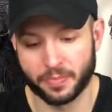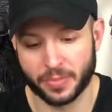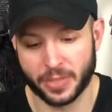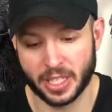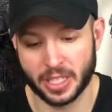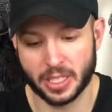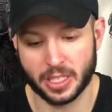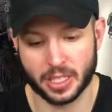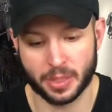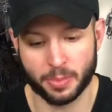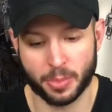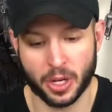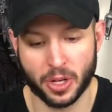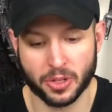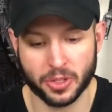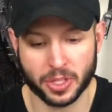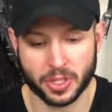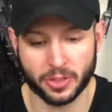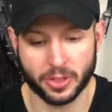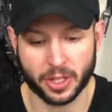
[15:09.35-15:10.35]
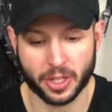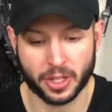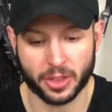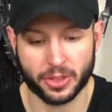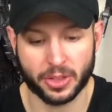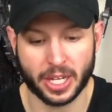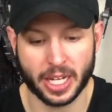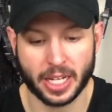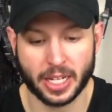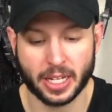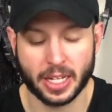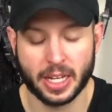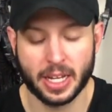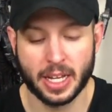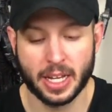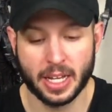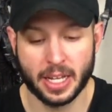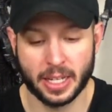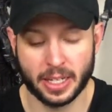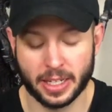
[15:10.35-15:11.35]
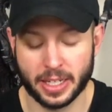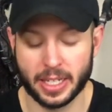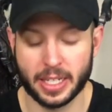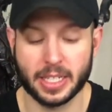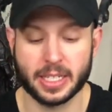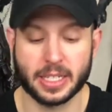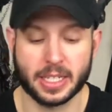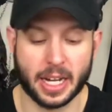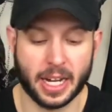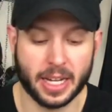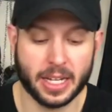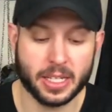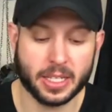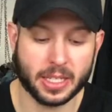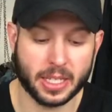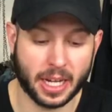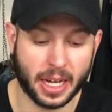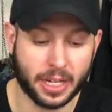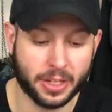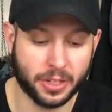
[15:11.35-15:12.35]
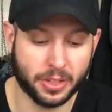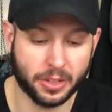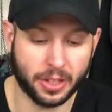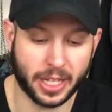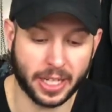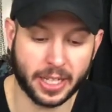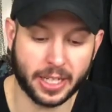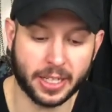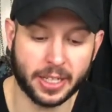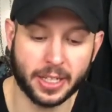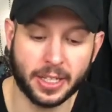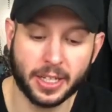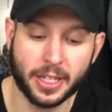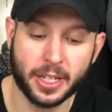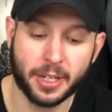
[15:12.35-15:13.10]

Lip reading: It's supposed to look thick, and it is nice. I do like it.